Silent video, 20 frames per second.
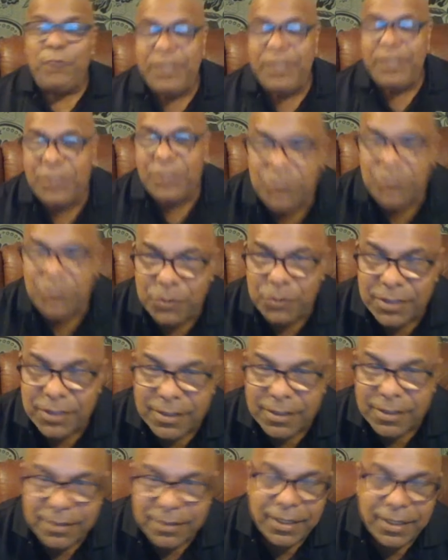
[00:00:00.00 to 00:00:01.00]
good news
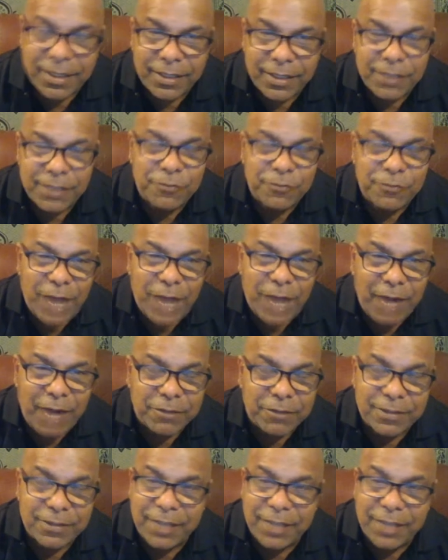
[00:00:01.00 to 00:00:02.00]
is that this
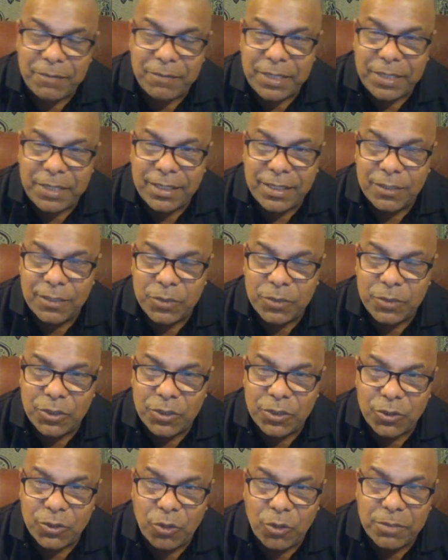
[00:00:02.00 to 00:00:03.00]
virus can be killed with your
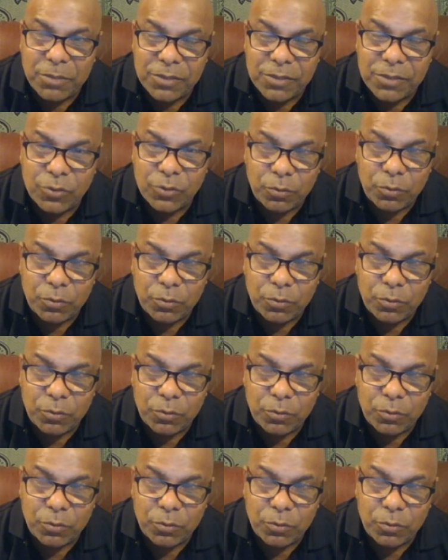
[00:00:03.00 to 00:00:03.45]
normal soap.